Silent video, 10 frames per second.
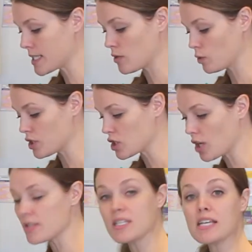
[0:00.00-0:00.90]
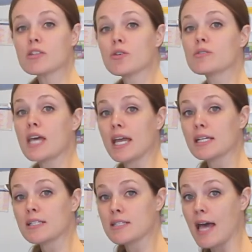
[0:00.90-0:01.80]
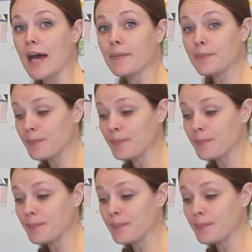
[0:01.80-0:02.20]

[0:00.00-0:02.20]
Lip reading: and we'll start seeing those eggs set.